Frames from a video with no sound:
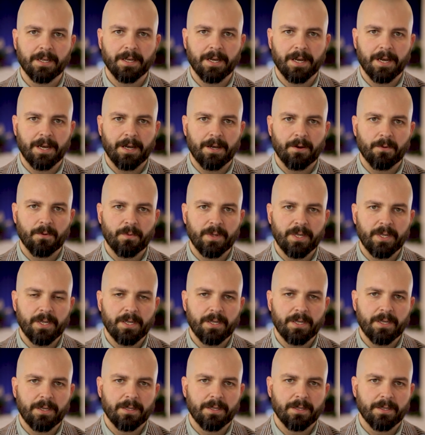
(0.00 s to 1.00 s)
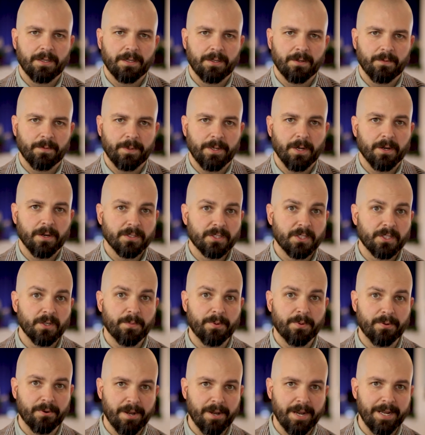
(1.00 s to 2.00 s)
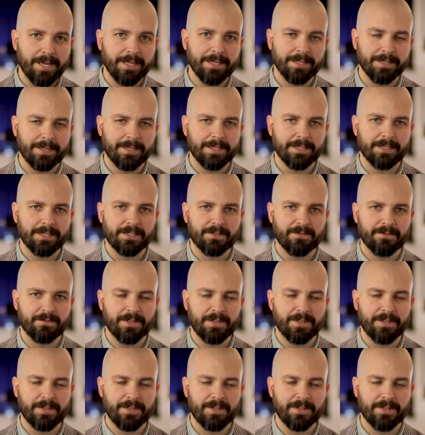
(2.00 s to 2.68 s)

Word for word: uh, we we also pray that this